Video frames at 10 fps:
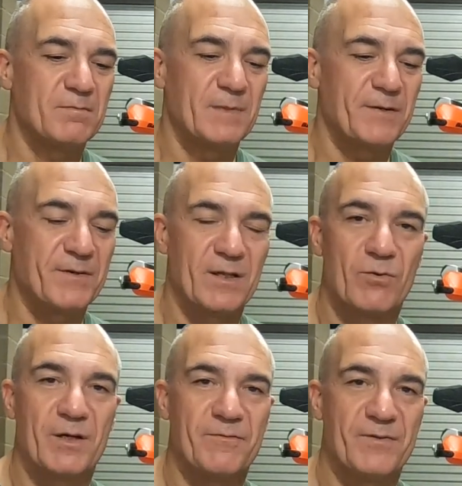if you're
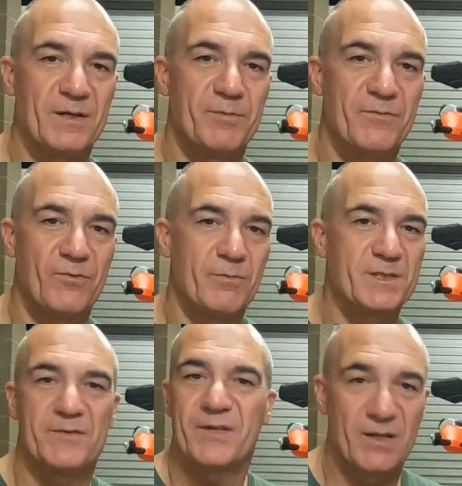looking for
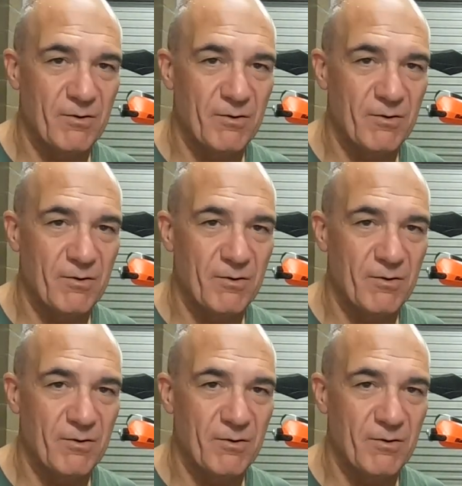performance, if you're